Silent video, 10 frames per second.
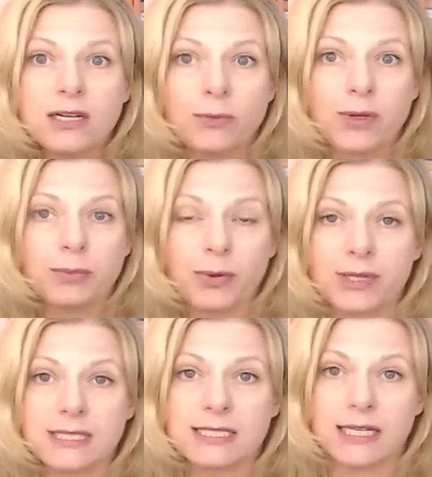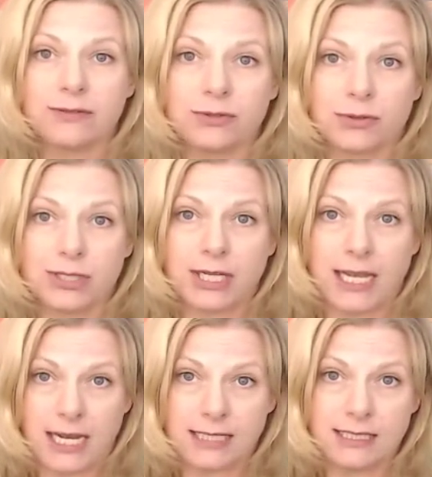at one point the state of Georgia
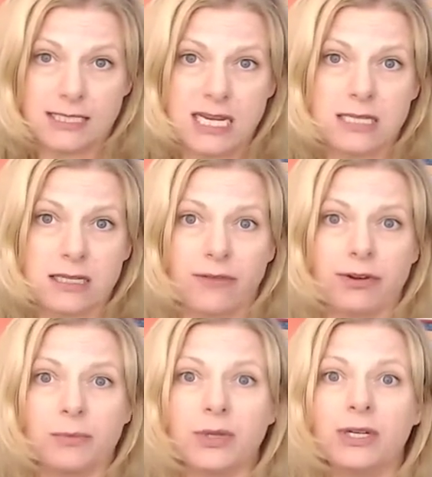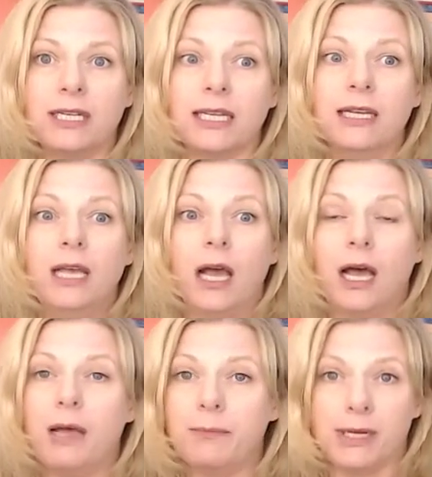had state sovereign immunity,
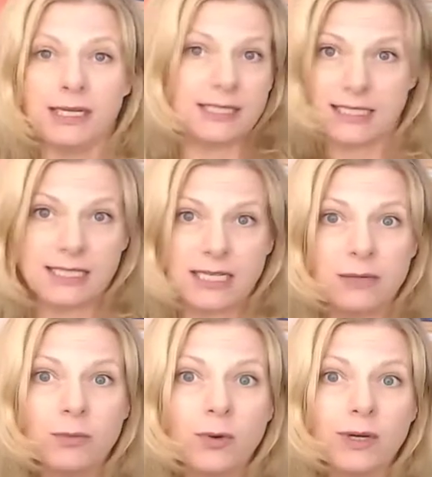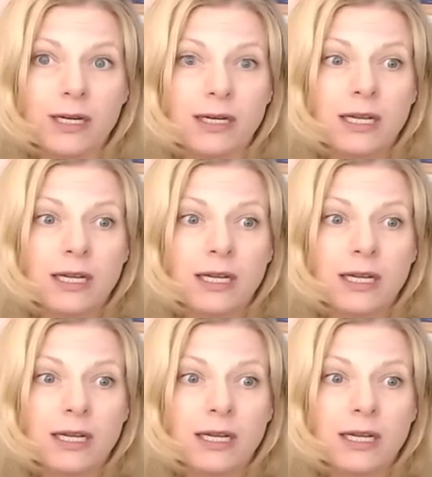but it doesn't anymore.